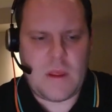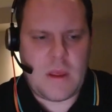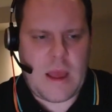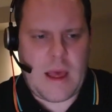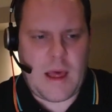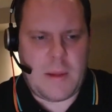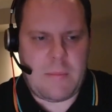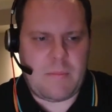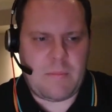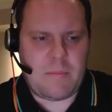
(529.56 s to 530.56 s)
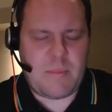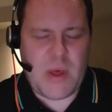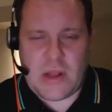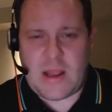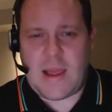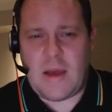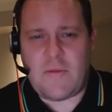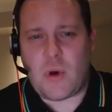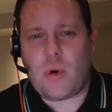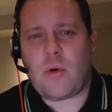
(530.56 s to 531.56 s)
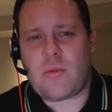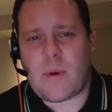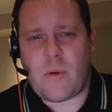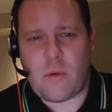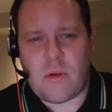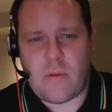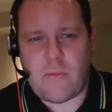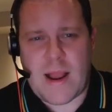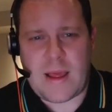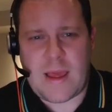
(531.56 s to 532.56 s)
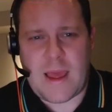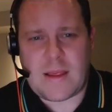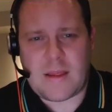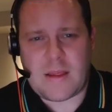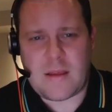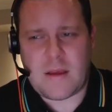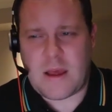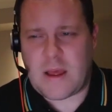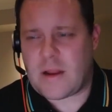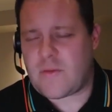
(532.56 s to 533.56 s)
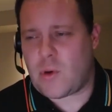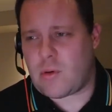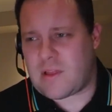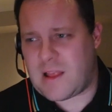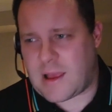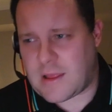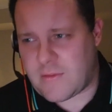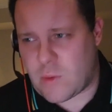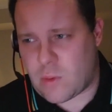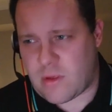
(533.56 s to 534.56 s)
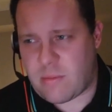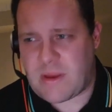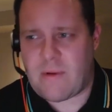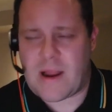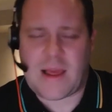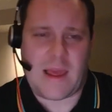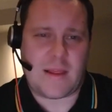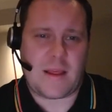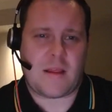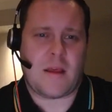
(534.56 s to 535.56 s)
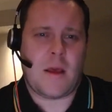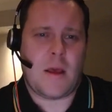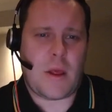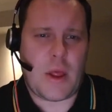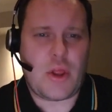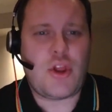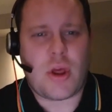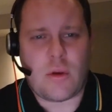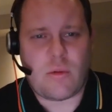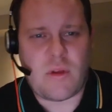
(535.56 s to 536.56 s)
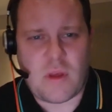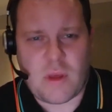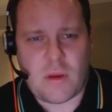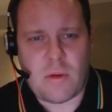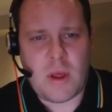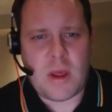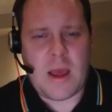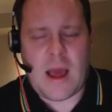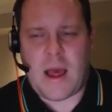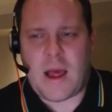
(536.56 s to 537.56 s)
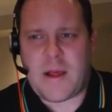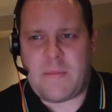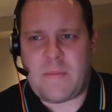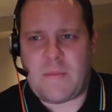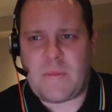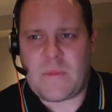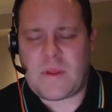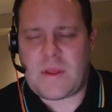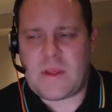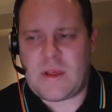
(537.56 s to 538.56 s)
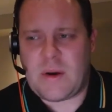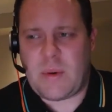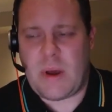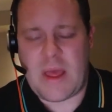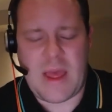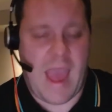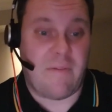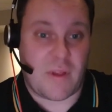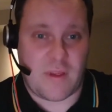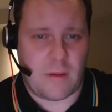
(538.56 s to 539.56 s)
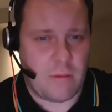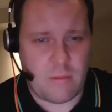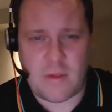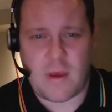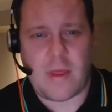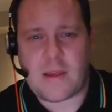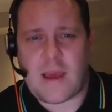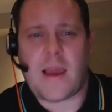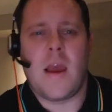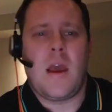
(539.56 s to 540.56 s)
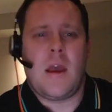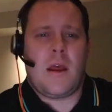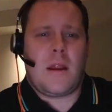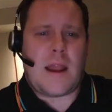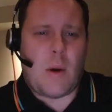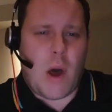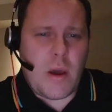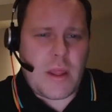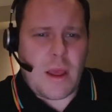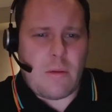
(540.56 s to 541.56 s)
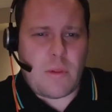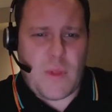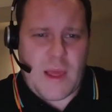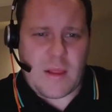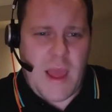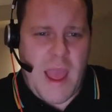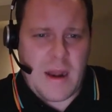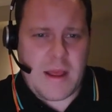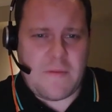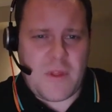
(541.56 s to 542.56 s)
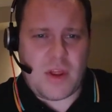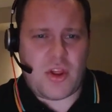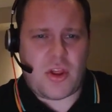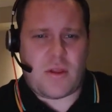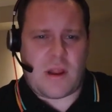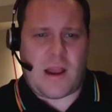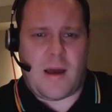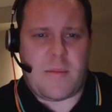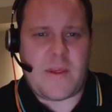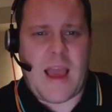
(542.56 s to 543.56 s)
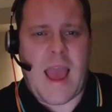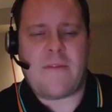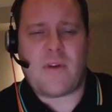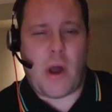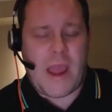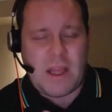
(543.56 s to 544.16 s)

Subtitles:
Burnley, of course, were also relegated. And of course, Leeds have also been relegated due to um, Everton, so they say. Now, I don't think that any of these clubs have got any